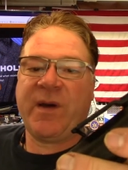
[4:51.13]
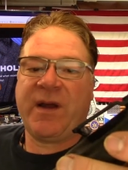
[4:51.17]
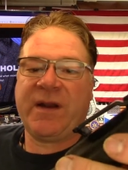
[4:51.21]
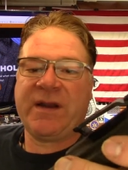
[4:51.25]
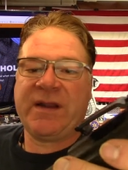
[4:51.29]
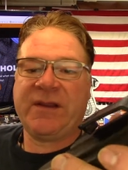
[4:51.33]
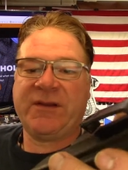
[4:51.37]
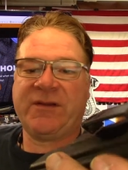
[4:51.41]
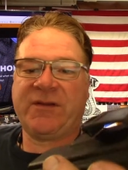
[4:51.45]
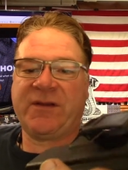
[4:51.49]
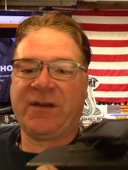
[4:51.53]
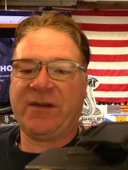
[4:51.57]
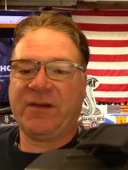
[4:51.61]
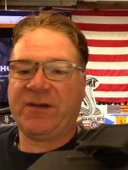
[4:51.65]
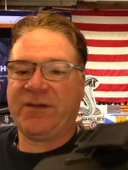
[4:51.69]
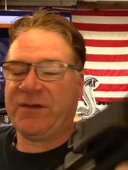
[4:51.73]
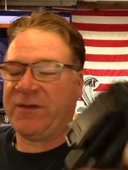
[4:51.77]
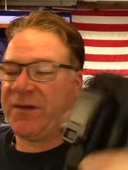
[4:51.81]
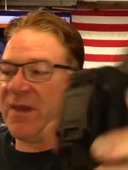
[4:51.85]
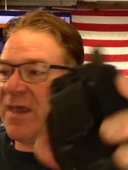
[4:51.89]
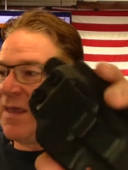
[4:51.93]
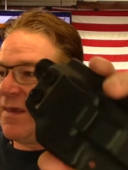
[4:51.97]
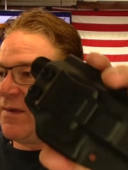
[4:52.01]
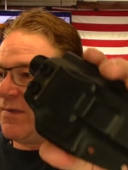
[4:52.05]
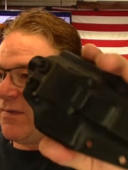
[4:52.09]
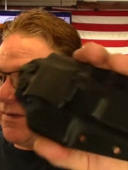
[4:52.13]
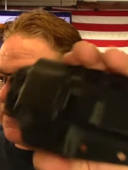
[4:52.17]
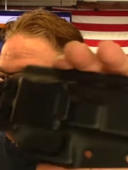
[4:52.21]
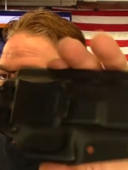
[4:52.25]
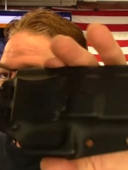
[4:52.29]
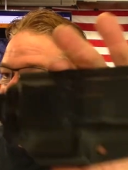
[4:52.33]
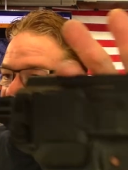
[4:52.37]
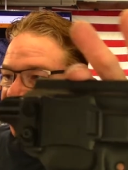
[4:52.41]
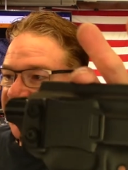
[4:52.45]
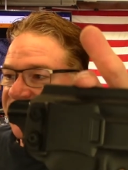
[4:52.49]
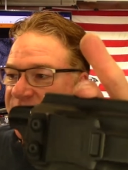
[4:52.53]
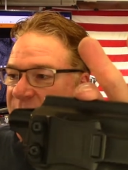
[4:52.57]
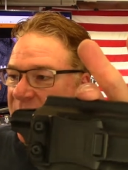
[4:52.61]
bunnies, because
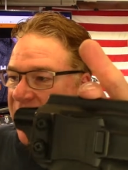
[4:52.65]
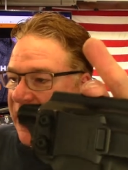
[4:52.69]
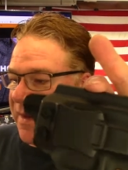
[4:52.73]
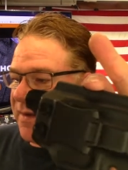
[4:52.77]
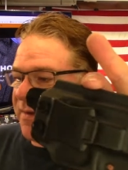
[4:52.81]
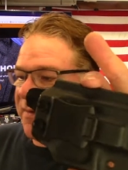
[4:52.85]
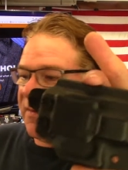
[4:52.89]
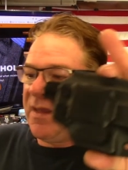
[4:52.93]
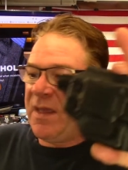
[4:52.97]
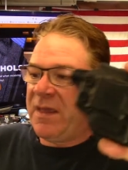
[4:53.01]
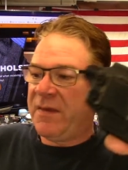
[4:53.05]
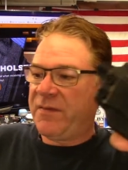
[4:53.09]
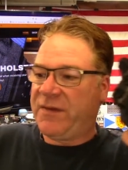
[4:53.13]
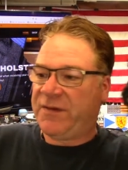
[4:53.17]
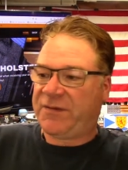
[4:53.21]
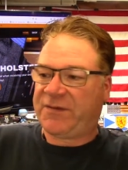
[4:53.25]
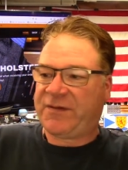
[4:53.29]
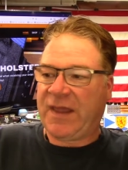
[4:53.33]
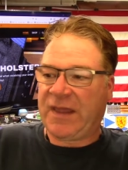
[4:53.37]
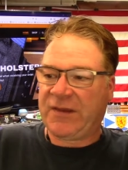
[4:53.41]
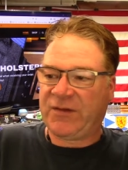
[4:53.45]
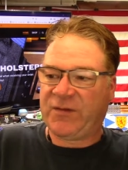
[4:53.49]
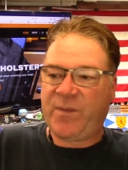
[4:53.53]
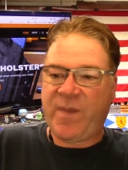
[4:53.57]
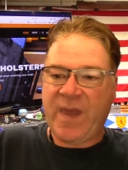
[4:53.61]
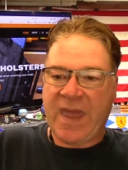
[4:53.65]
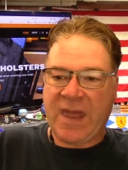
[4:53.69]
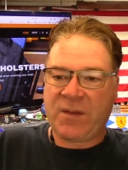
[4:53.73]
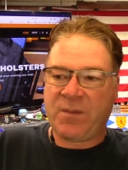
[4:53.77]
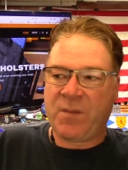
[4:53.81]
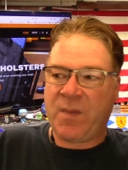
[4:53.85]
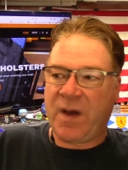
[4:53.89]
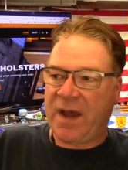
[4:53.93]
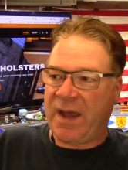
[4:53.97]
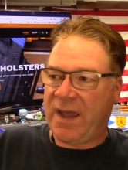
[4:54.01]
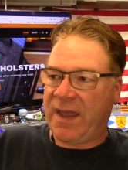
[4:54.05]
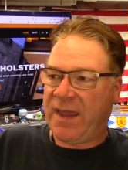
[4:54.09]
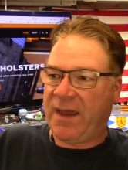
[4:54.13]
this has been this has been
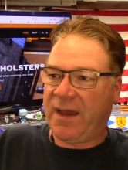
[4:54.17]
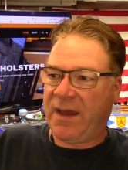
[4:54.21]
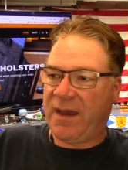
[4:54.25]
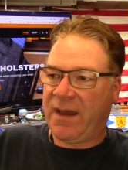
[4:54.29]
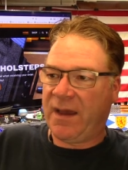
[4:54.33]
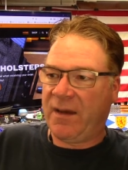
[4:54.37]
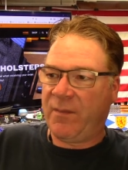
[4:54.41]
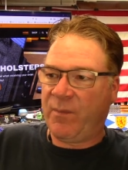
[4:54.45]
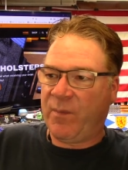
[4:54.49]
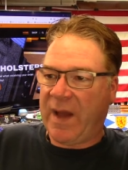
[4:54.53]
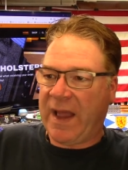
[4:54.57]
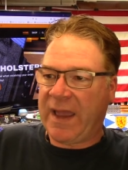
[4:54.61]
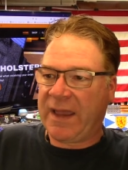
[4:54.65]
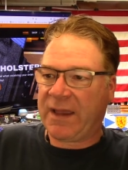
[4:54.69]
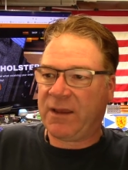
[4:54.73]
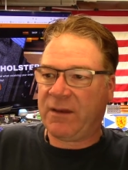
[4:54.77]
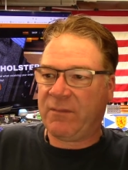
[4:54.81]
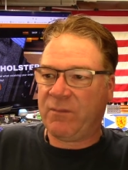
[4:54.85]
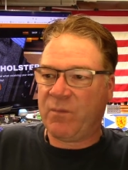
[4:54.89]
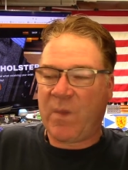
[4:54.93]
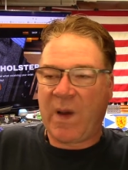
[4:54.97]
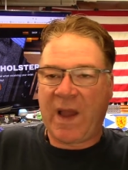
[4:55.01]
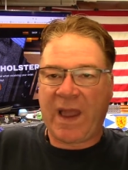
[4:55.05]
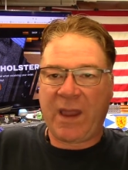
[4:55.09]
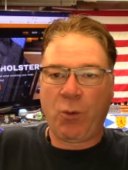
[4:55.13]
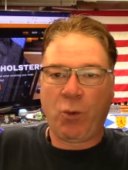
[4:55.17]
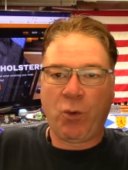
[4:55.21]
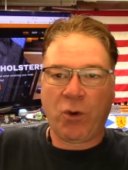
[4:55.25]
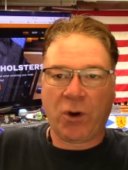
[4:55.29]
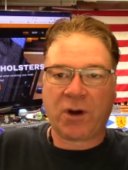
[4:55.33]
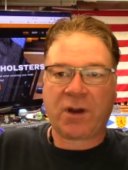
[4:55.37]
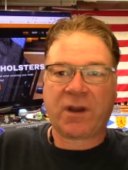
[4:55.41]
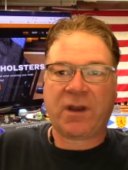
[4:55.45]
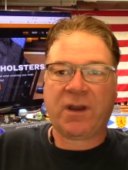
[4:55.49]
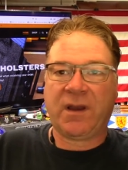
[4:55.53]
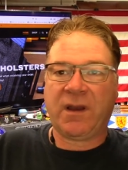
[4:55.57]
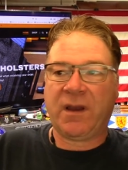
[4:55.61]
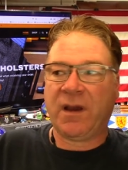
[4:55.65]
my uh, my my
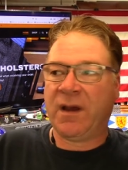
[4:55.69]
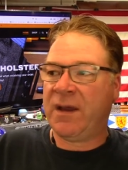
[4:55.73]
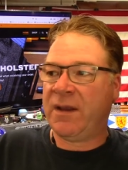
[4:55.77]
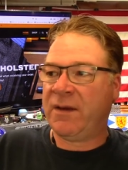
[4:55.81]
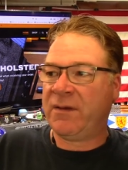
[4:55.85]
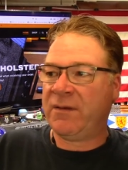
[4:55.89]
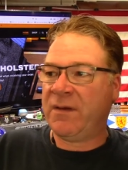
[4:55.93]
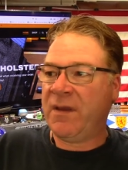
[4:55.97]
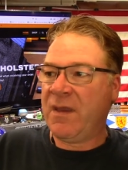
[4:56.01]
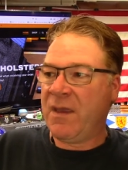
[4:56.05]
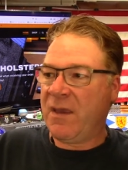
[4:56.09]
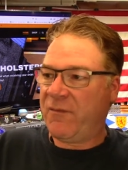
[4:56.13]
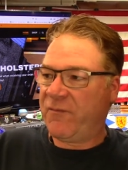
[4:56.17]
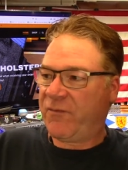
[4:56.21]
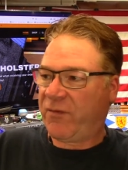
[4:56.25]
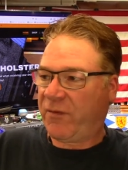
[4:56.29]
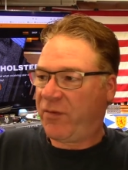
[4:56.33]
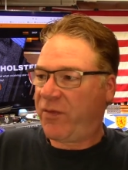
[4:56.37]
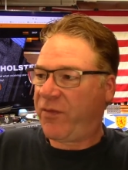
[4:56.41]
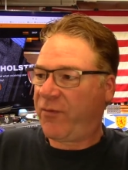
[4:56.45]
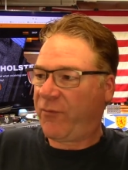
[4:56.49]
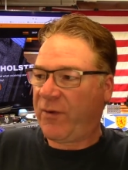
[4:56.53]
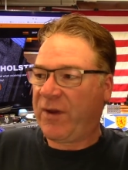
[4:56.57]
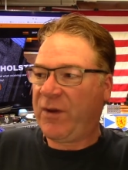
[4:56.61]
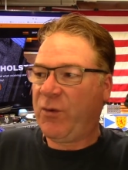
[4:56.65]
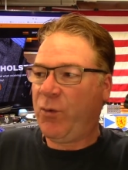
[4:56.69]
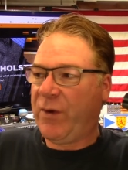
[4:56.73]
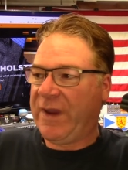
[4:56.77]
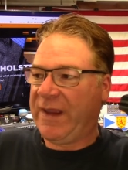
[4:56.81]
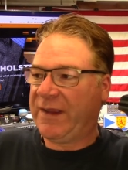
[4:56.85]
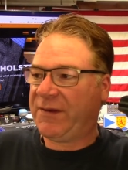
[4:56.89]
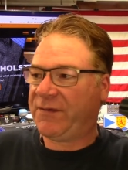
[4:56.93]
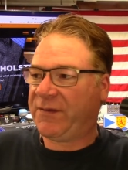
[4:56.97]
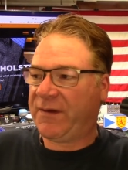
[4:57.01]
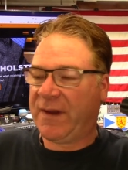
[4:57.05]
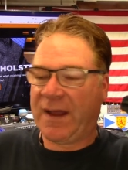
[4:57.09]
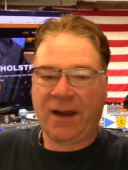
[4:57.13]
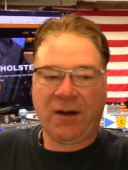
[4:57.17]
work gun for three
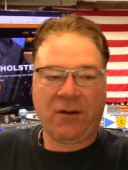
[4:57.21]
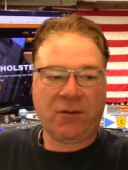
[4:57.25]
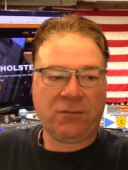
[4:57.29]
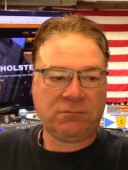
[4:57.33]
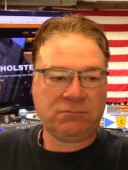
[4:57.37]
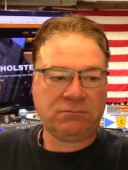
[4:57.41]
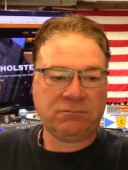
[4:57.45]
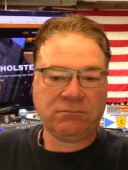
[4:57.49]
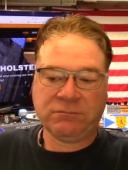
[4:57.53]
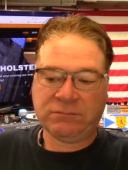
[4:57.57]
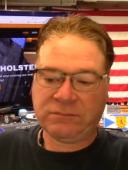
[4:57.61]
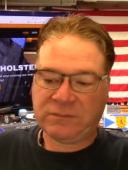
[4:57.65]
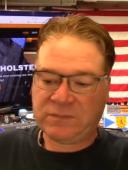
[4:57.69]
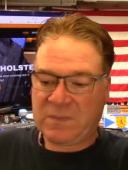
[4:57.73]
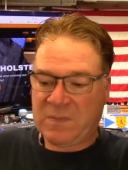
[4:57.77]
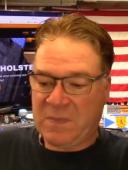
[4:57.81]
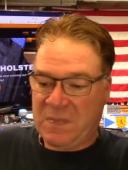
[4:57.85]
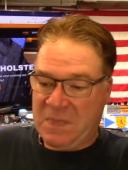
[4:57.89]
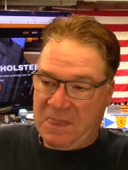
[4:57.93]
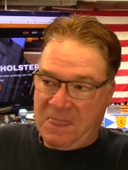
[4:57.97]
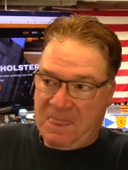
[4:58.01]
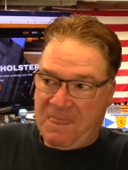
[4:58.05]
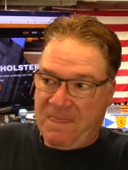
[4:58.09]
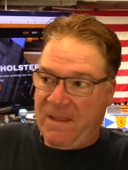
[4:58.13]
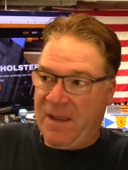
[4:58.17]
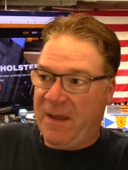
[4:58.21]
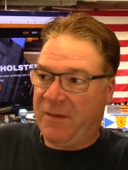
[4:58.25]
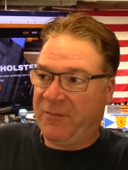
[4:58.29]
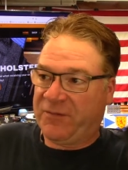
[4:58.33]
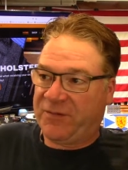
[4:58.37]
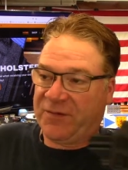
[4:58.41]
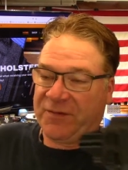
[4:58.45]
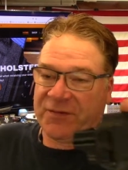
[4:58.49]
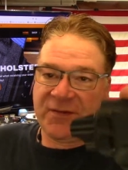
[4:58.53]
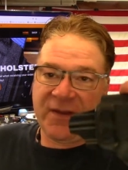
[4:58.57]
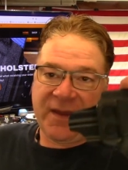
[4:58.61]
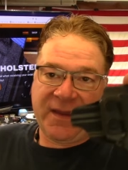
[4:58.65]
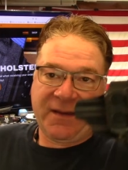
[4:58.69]
weeks now. I
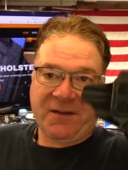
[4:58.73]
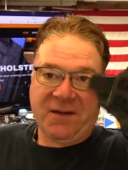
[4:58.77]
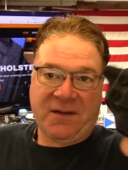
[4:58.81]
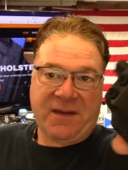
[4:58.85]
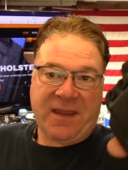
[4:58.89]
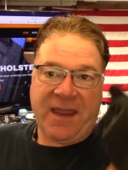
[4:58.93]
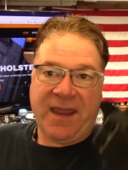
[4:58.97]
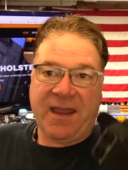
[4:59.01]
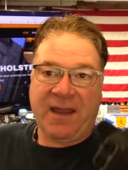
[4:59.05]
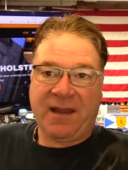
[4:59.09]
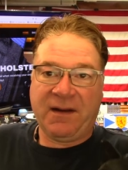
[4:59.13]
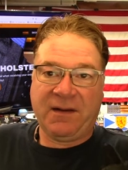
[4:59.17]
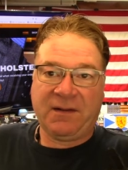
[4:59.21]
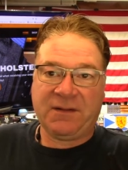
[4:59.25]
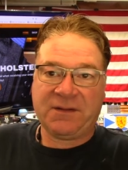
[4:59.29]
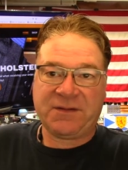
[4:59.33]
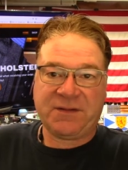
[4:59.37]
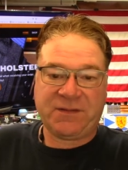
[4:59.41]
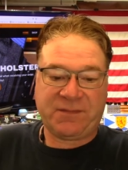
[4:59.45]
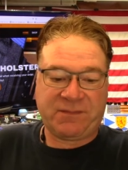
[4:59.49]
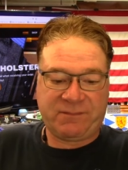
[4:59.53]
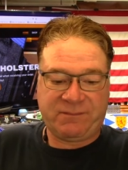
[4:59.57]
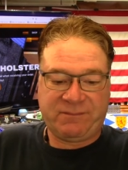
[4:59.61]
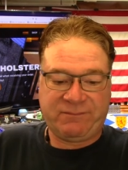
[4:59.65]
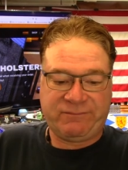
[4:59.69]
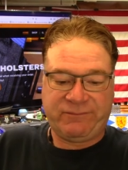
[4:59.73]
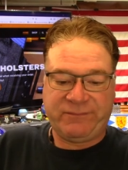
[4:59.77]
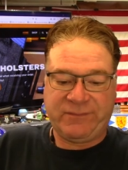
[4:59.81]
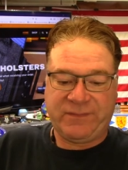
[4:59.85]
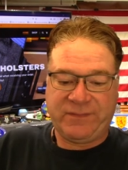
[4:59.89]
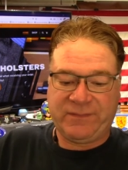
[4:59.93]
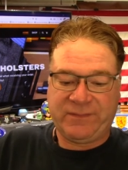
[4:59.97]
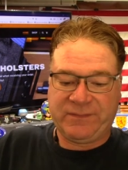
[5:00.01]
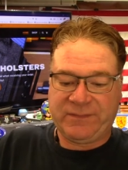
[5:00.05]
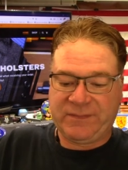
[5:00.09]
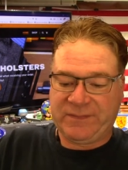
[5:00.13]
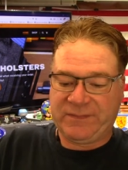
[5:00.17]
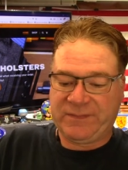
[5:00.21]
was just like, okay, I'll just
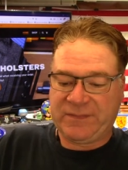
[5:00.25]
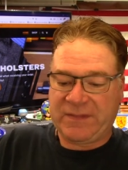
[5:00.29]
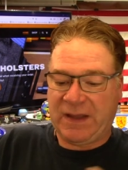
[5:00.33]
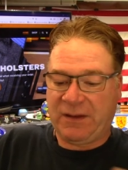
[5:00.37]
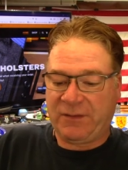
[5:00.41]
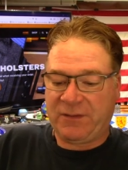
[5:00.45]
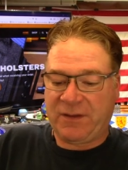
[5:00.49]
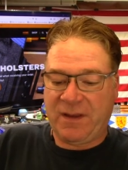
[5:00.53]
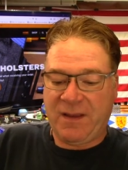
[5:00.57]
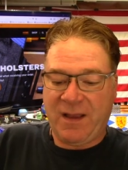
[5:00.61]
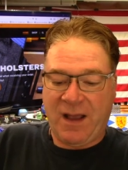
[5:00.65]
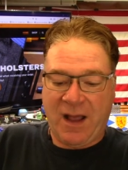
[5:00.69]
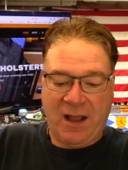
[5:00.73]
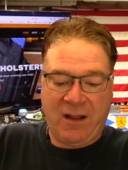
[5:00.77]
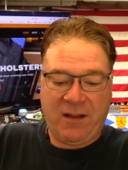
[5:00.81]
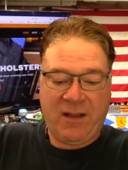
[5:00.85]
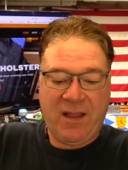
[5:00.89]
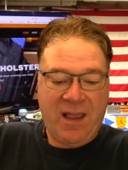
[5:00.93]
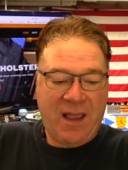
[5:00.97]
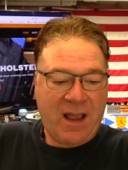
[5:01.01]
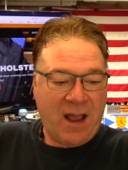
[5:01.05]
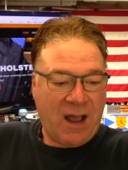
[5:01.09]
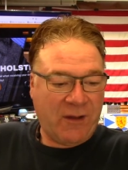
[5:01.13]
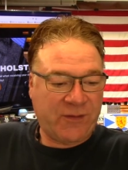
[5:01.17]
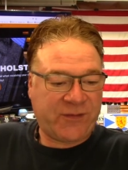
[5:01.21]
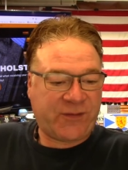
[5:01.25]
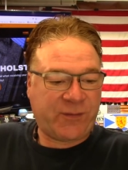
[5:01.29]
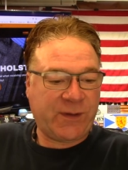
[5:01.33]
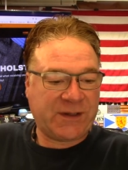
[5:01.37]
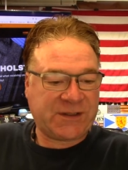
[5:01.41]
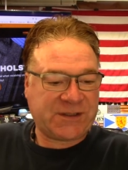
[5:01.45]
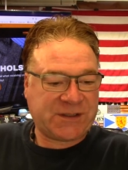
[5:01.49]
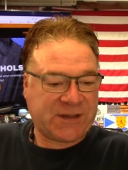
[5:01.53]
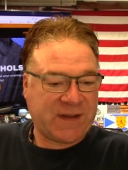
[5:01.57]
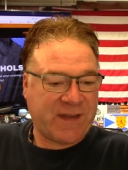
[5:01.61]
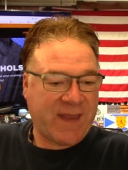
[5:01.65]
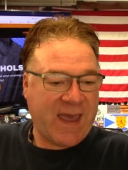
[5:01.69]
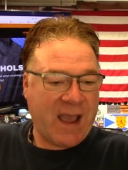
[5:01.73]
I'll I'll I'll
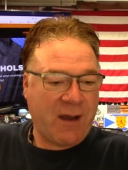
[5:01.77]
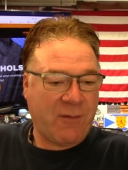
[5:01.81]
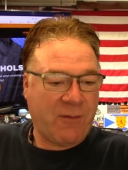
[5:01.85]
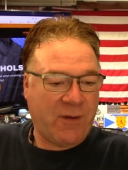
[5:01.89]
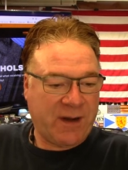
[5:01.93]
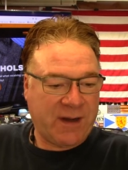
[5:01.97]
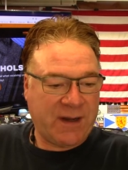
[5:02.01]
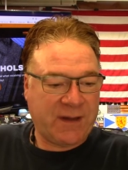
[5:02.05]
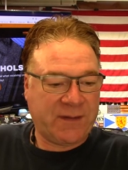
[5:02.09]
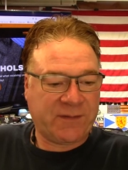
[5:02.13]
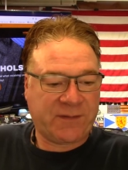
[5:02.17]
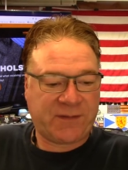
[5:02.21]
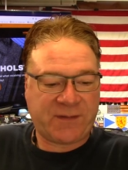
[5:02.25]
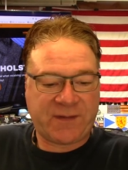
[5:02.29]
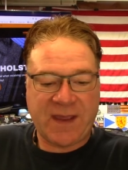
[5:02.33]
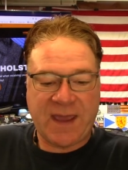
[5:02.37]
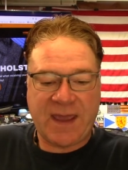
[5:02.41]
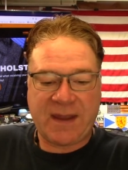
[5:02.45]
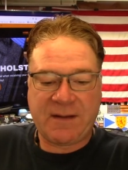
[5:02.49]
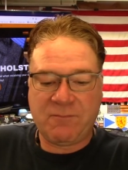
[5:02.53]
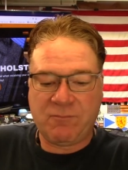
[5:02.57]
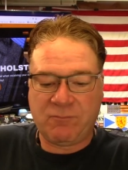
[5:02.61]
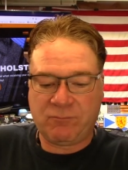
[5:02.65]
switch to that one instead.